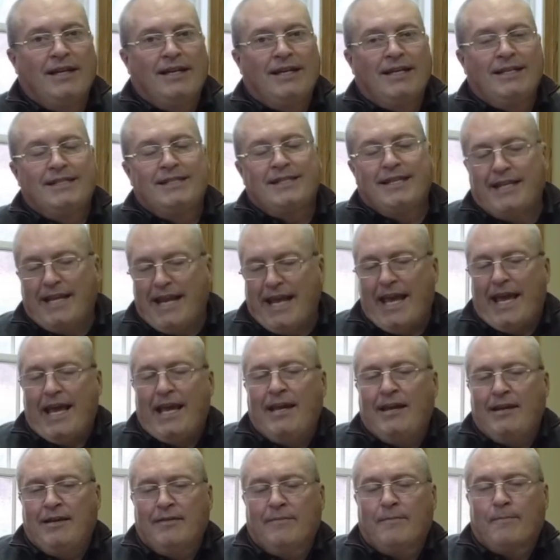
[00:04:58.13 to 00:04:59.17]

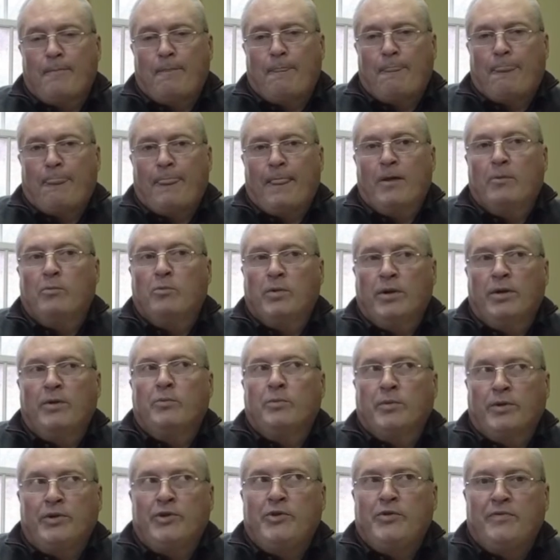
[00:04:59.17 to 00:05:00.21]
today
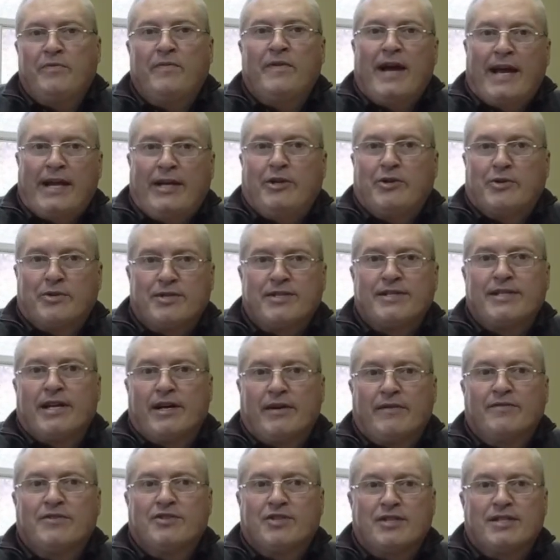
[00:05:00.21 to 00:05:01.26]
would you find
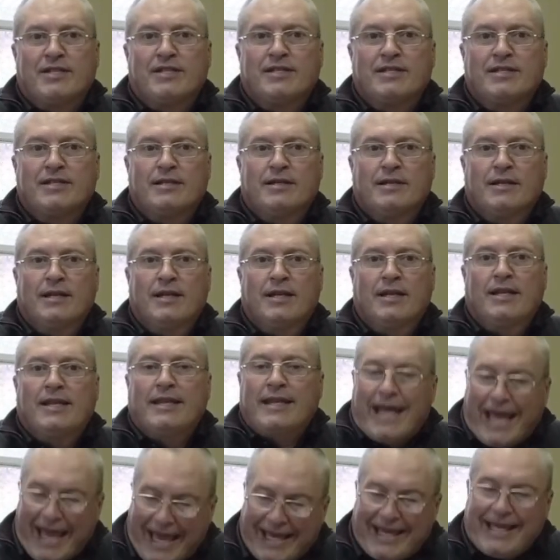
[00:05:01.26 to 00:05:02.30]
yourself just
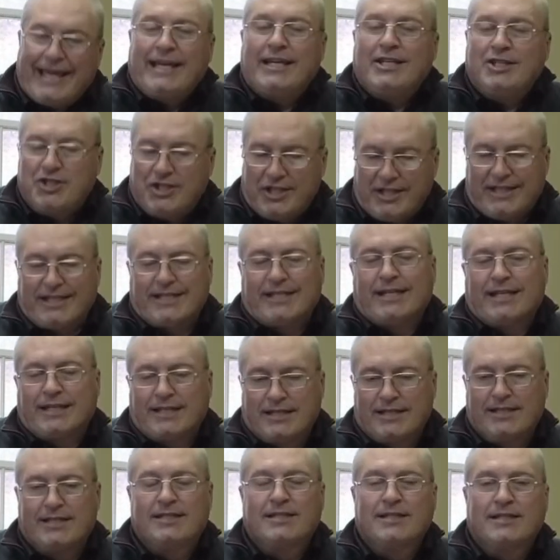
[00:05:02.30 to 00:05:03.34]
thanking
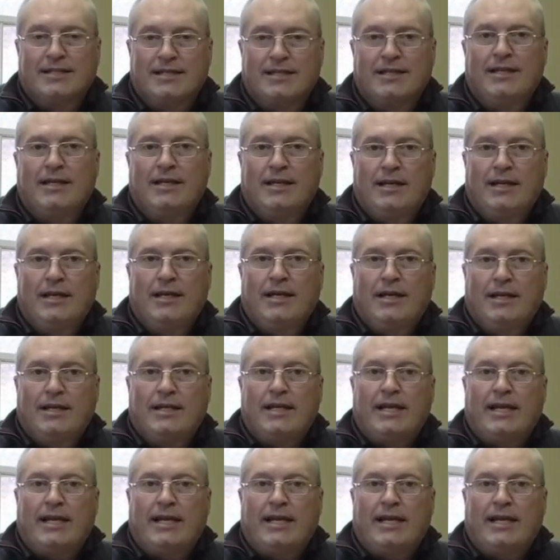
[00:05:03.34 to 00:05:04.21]
Jesus that